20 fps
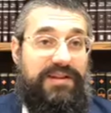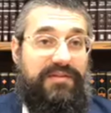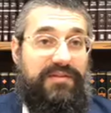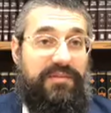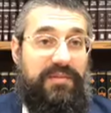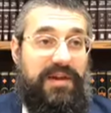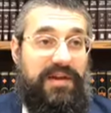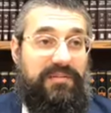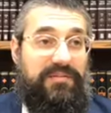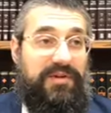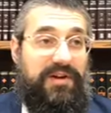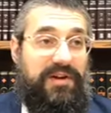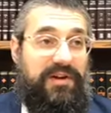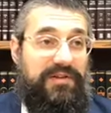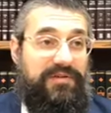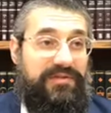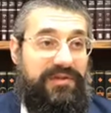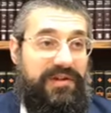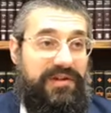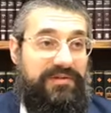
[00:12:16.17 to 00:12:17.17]
you have to make a bracha
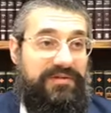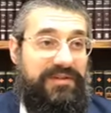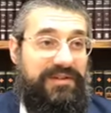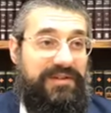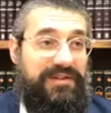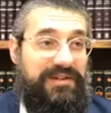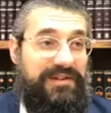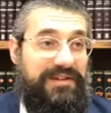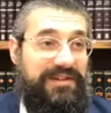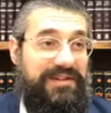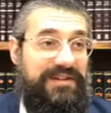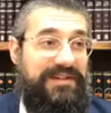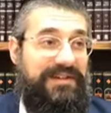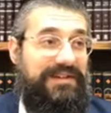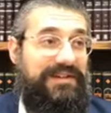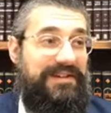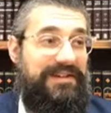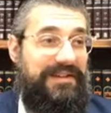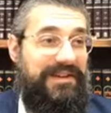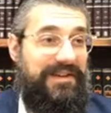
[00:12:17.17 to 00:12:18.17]
of, of, a,
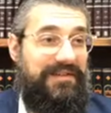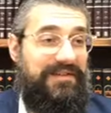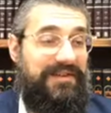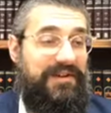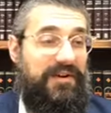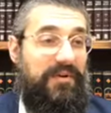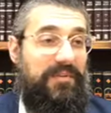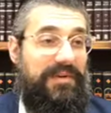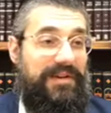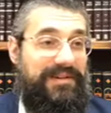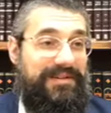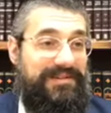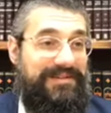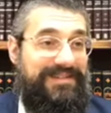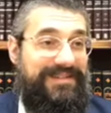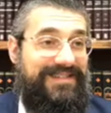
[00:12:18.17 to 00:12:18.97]
of a gomel.